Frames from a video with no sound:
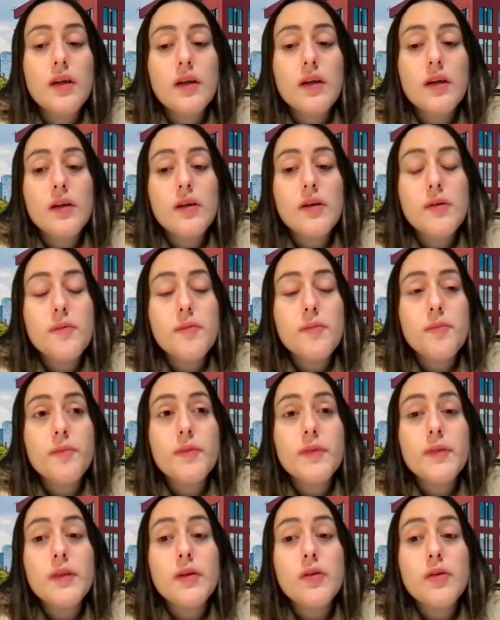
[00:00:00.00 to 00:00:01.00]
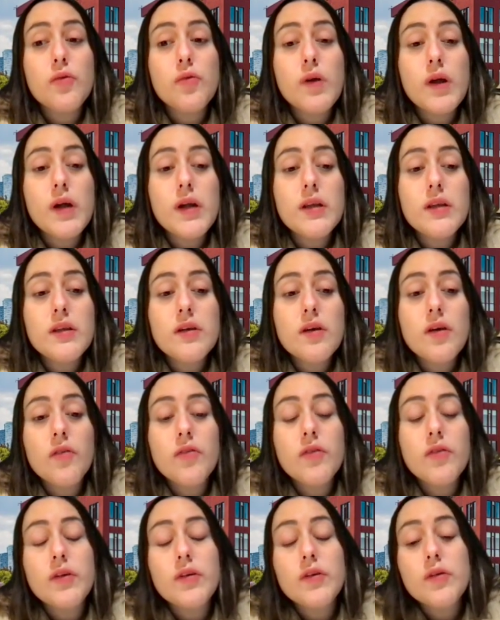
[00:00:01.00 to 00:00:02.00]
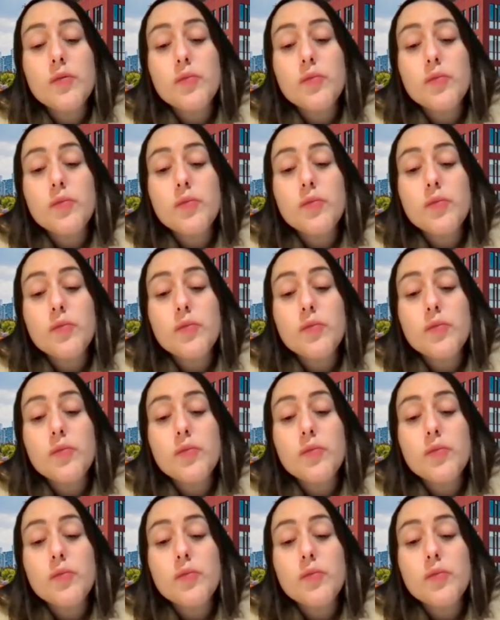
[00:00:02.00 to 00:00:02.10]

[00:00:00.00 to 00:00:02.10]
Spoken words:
the rate of their new